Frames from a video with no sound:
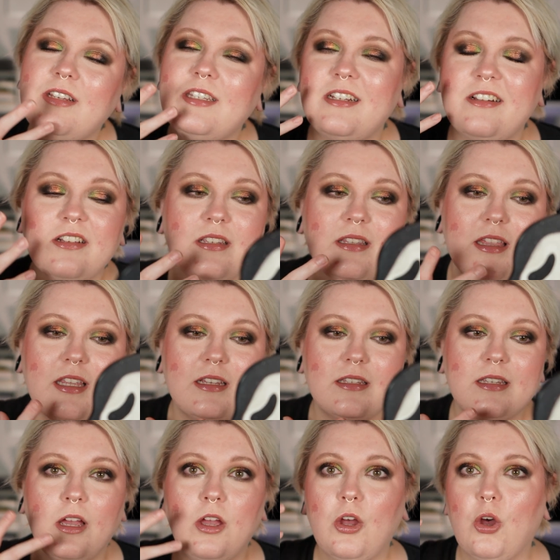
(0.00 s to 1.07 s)
just
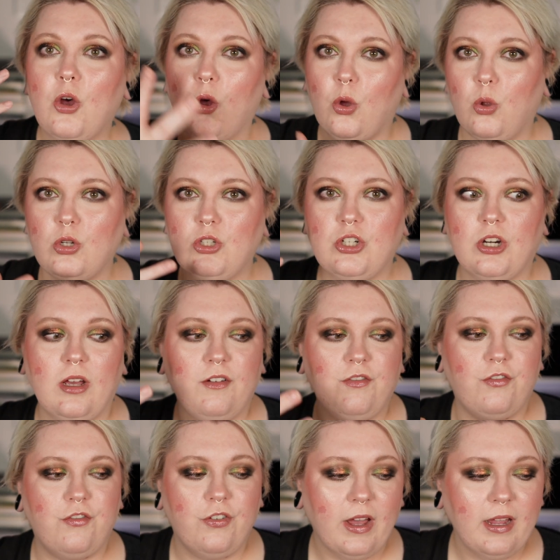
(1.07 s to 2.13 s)
this
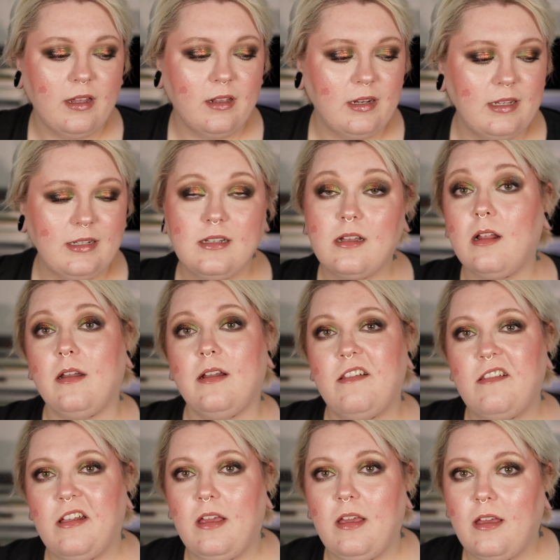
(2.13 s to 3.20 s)
ultraviolet
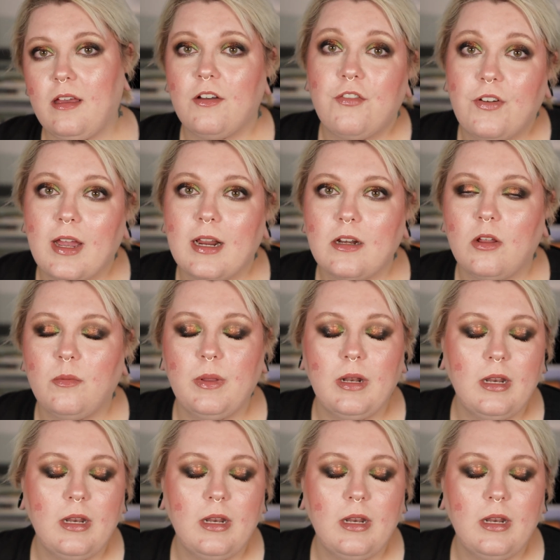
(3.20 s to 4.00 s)
glitchy effect on my